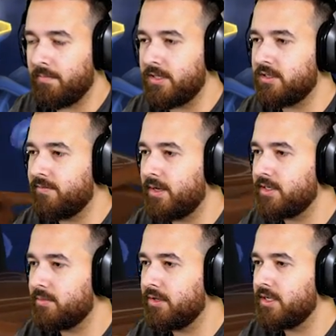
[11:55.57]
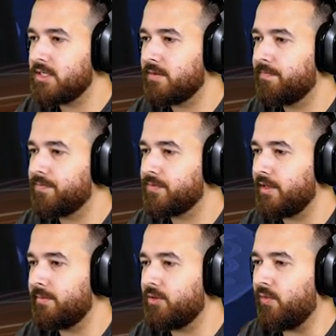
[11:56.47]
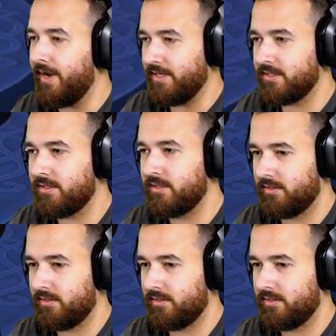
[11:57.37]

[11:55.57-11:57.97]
mischief magic, please. That'd be great.